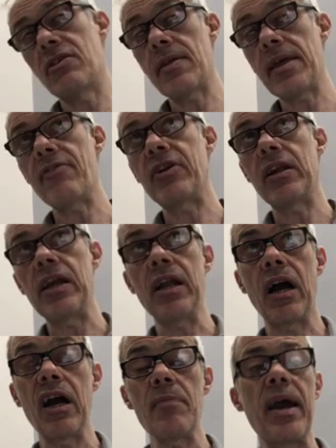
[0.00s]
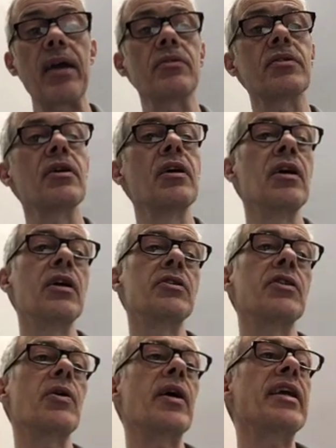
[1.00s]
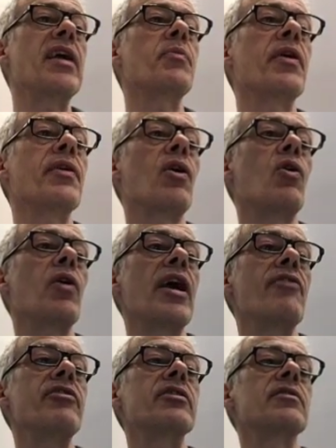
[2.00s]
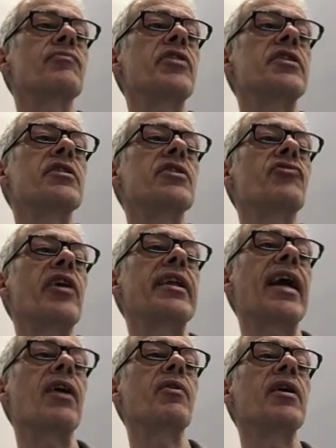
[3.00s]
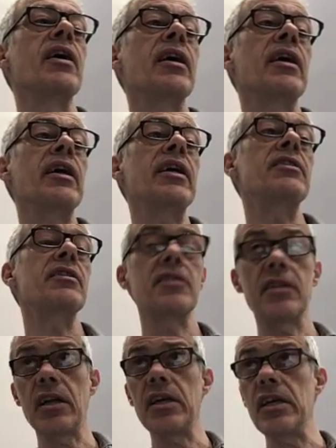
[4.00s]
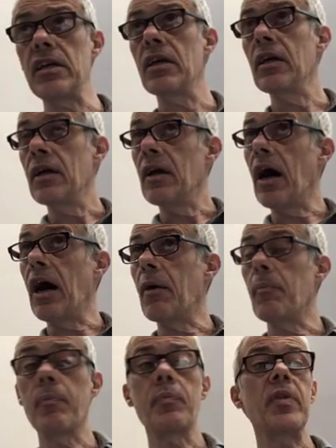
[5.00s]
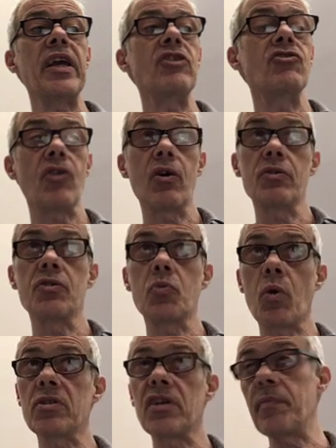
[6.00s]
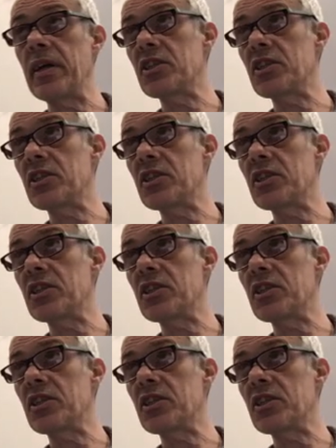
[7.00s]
they're in, in, high amounts. So again, one of the hot areas of research right now is to study um, introns once they've